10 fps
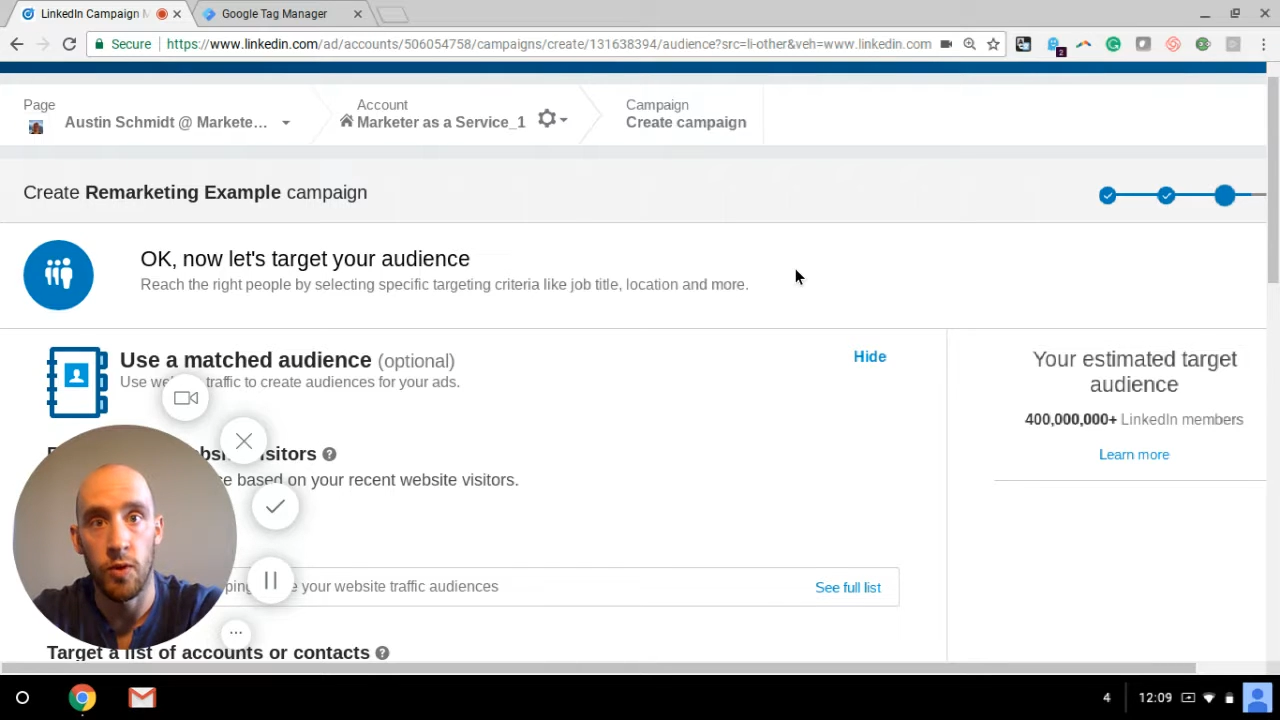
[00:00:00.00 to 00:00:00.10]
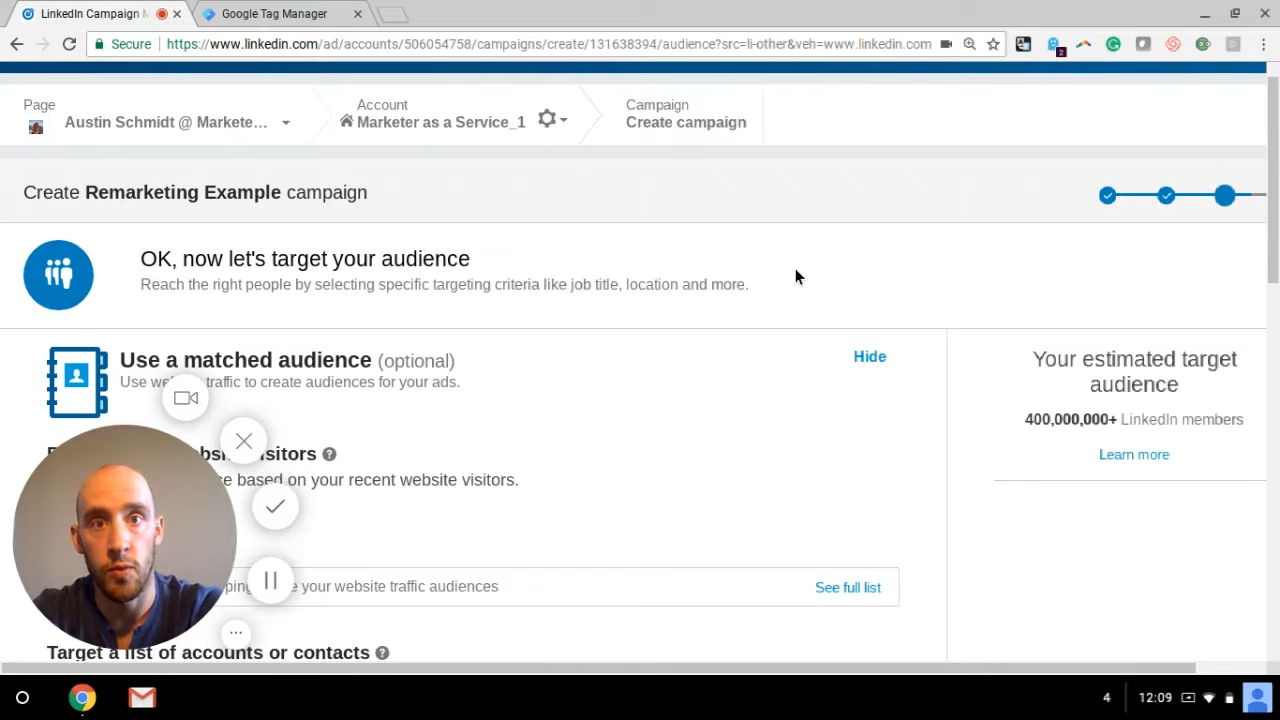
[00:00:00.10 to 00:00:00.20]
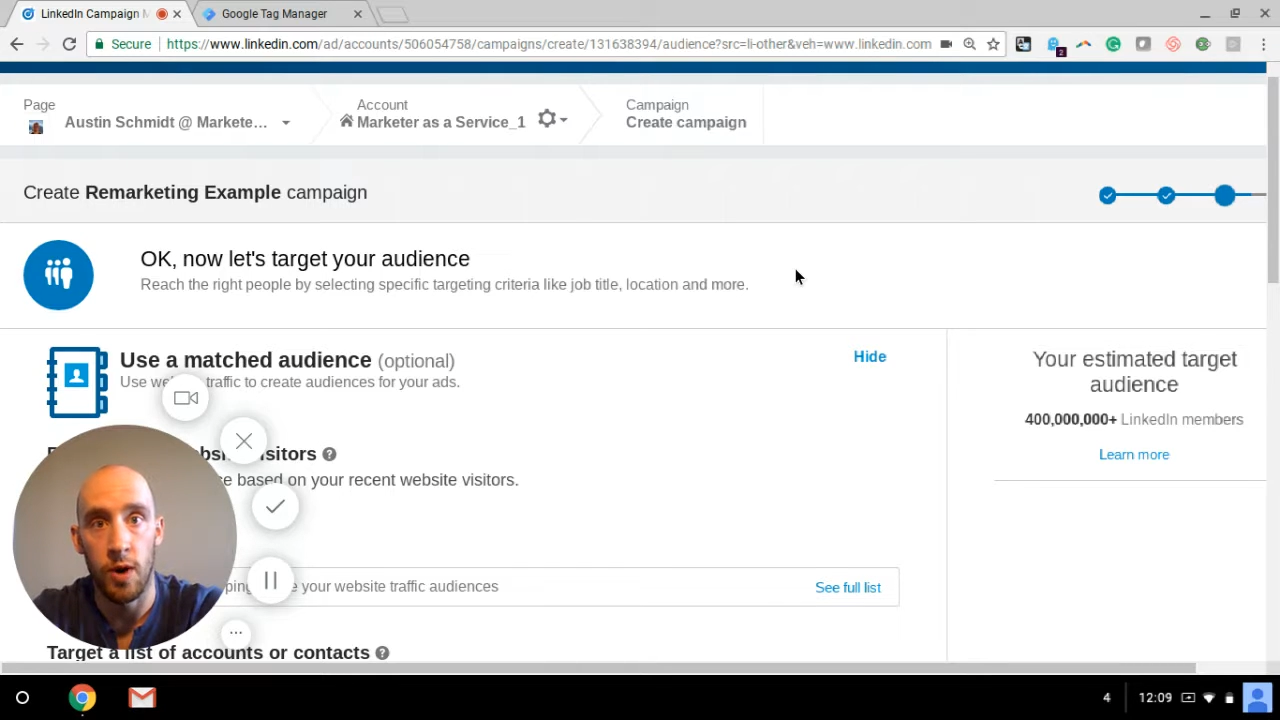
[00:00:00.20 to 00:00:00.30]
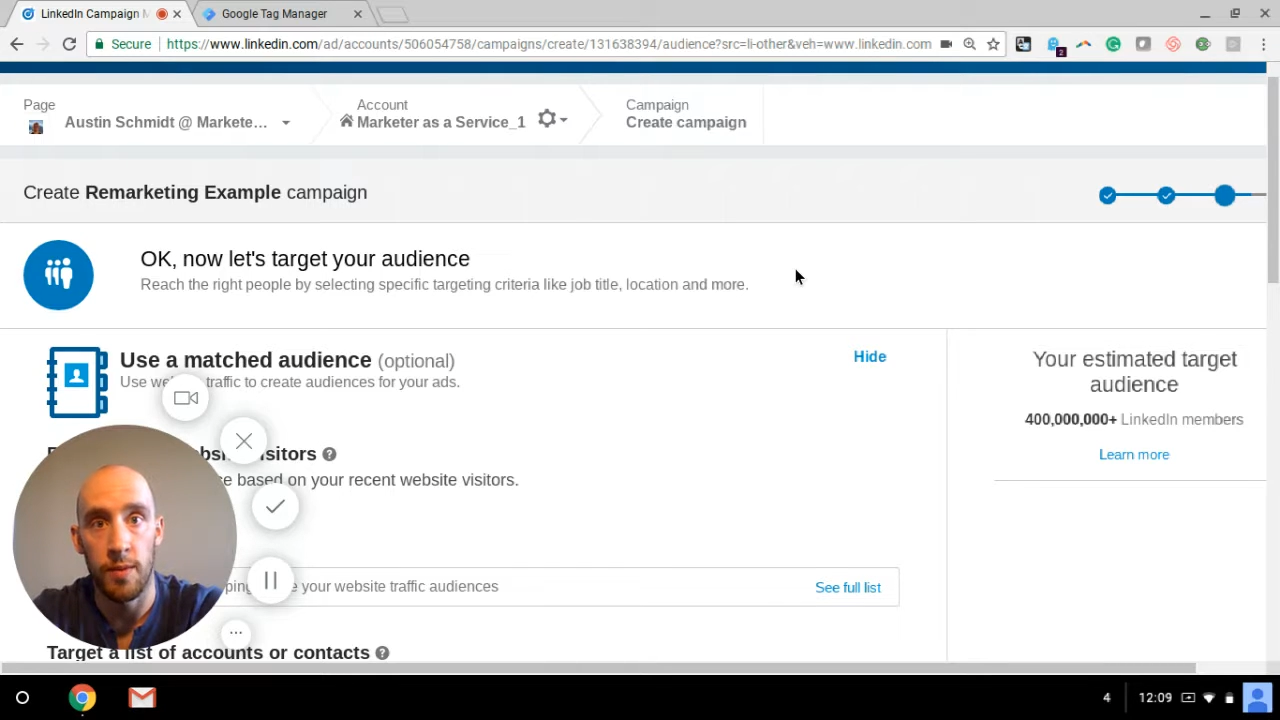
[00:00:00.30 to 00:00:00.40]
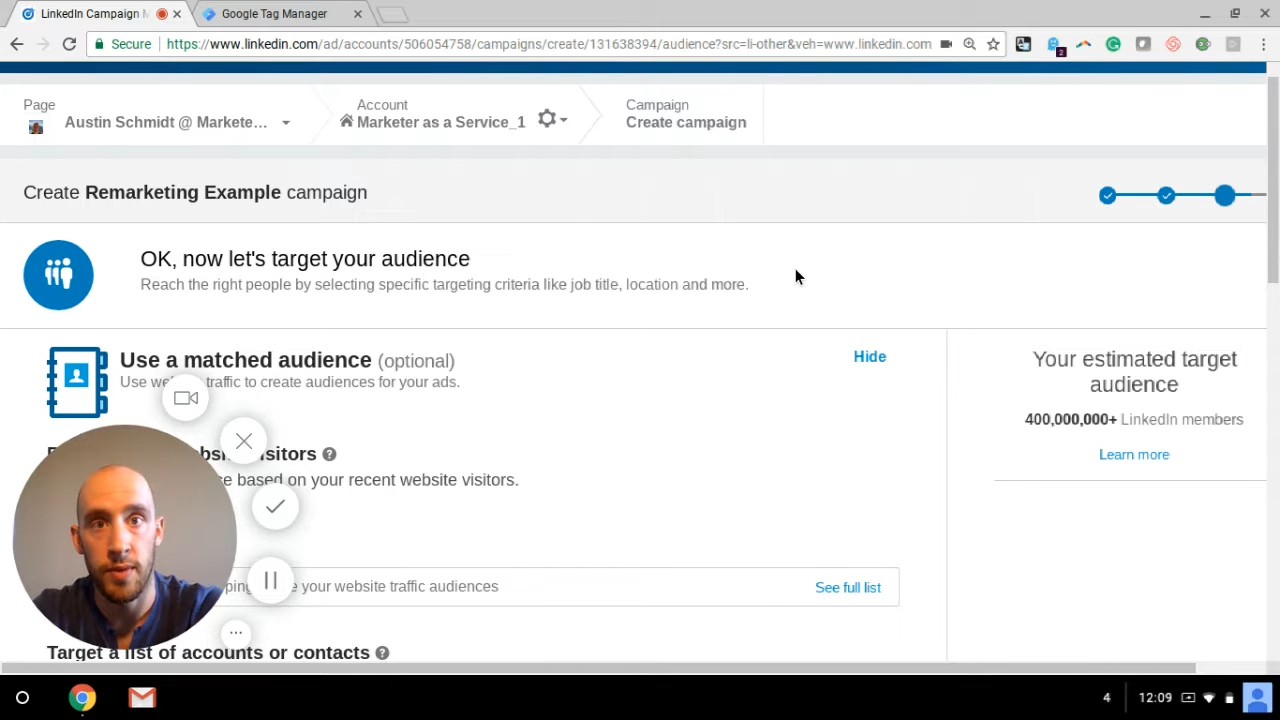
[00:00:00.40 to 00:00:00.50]

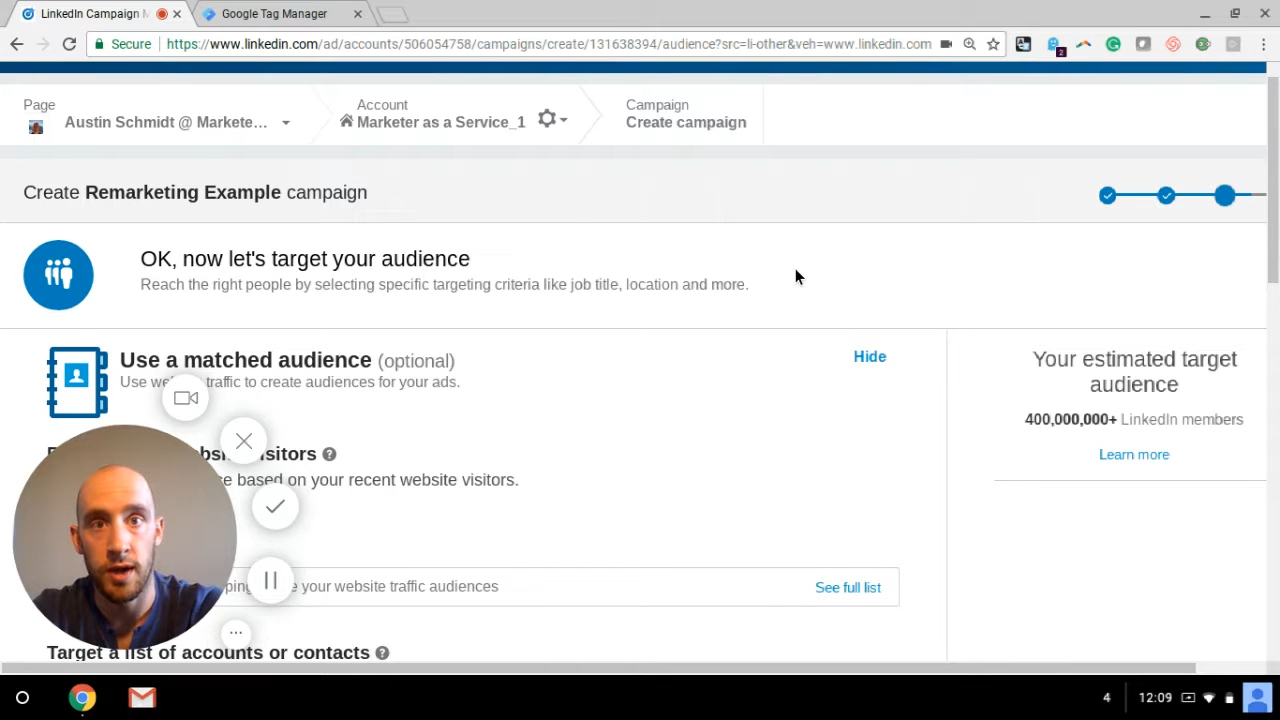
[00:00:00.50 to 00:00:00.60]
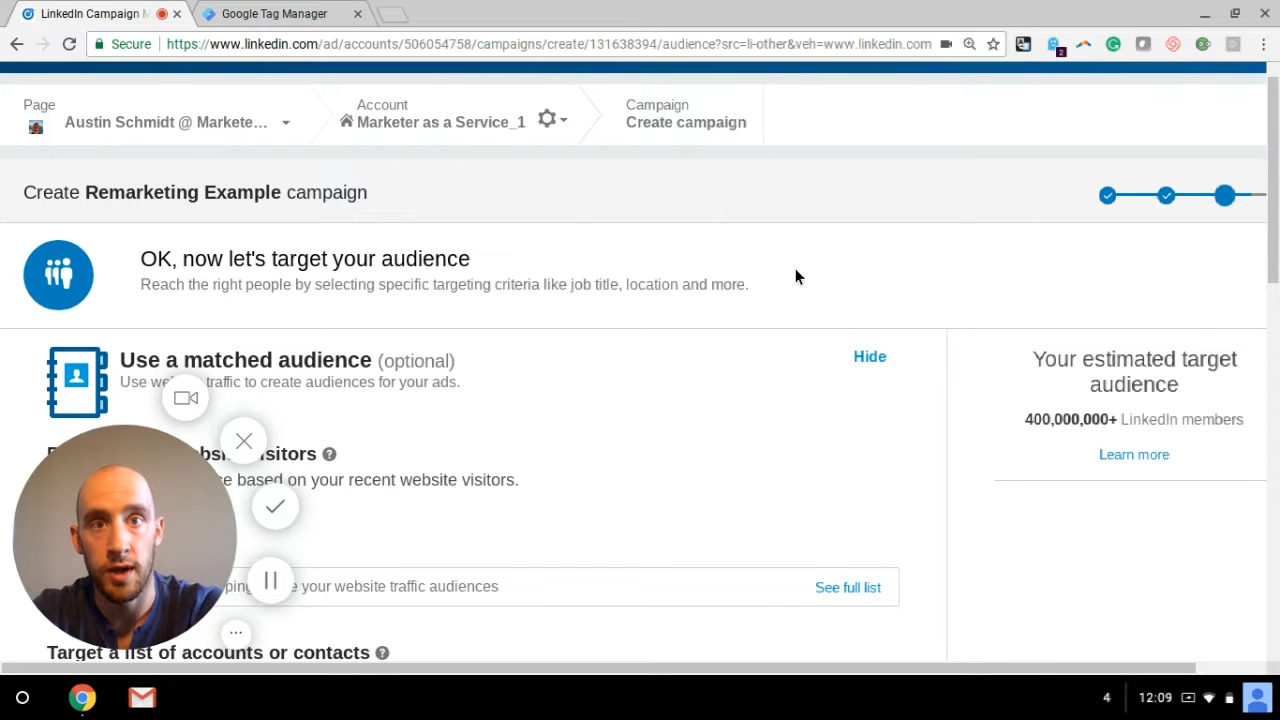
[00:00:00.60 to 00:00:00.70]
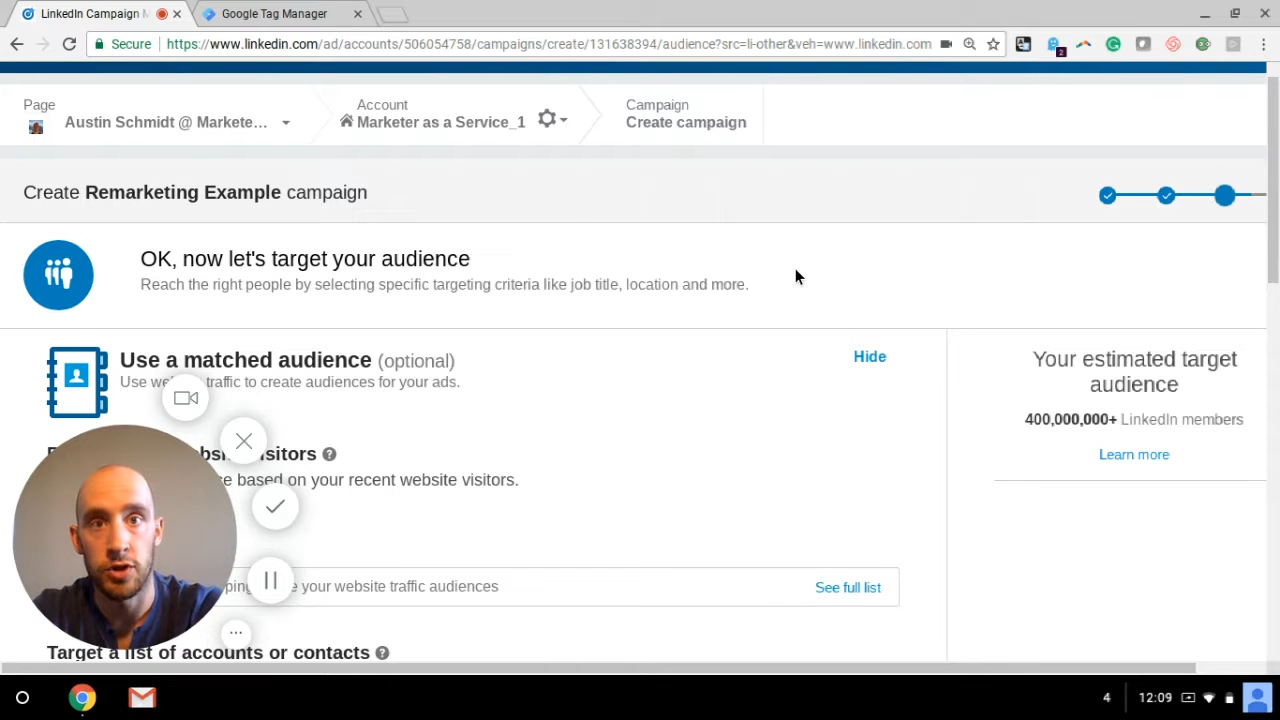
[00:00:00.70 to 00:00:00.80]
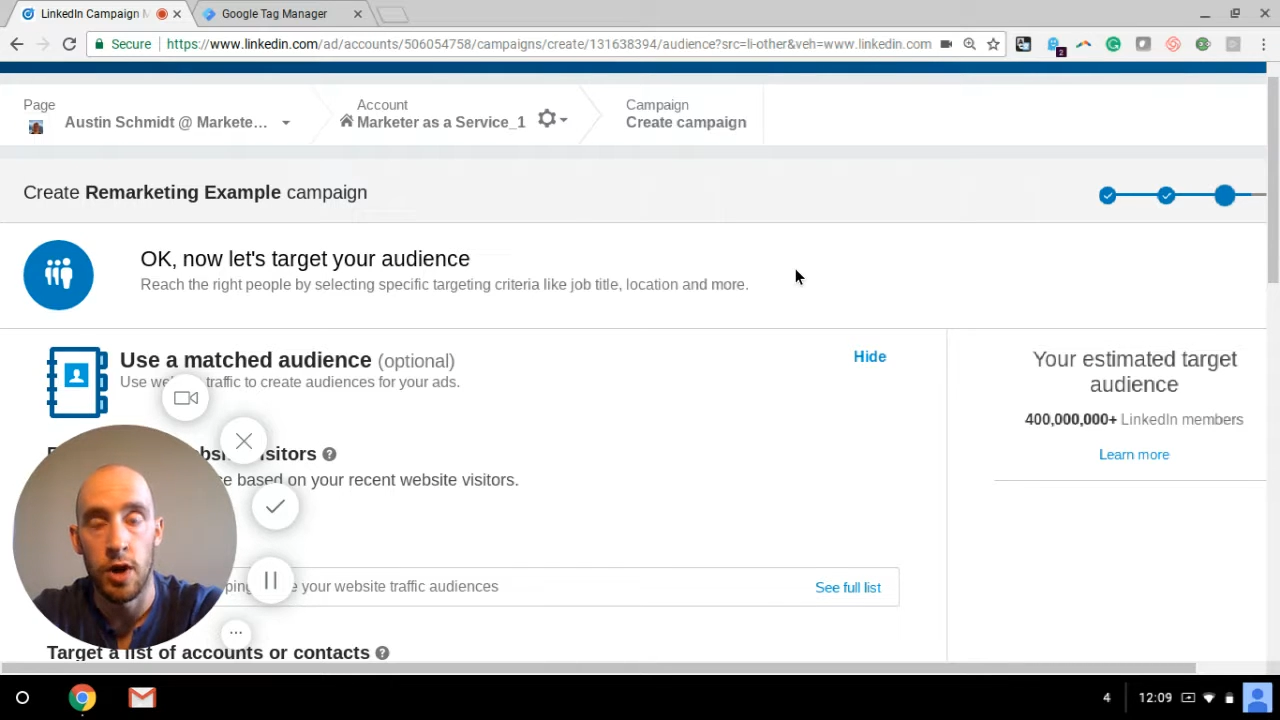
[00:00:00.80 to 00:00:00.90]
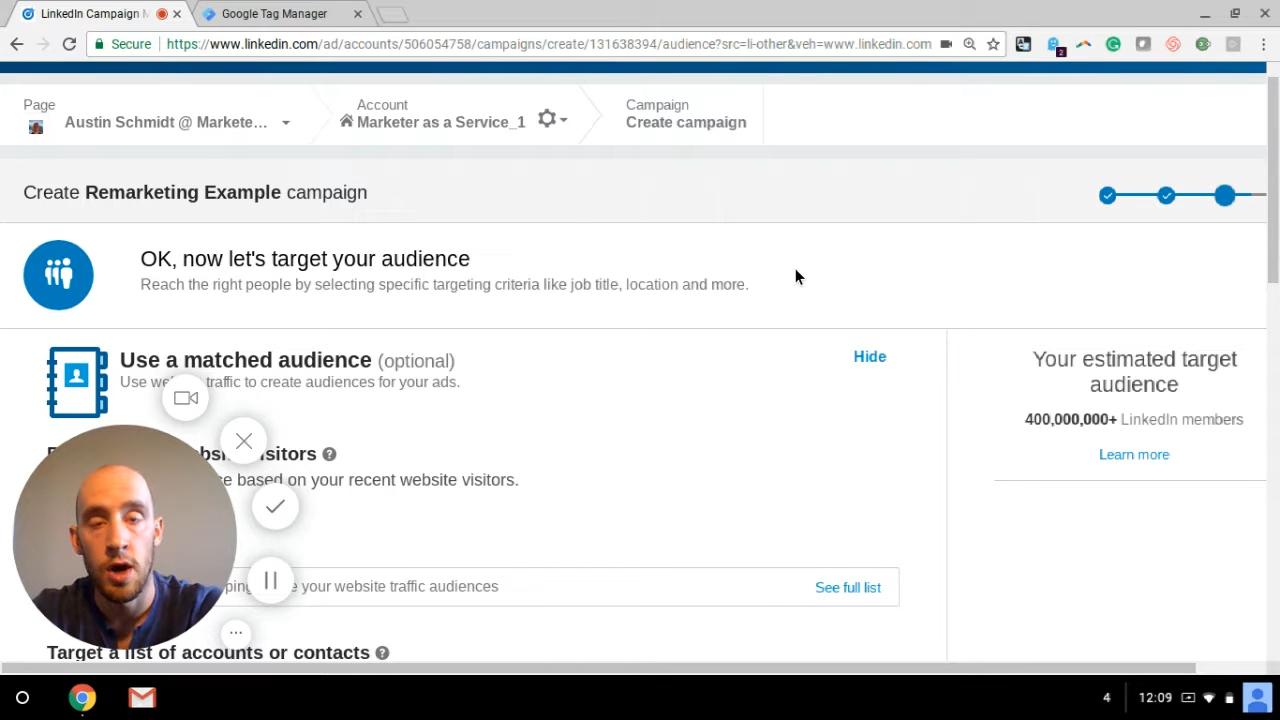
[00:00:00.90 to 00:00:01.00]
web page.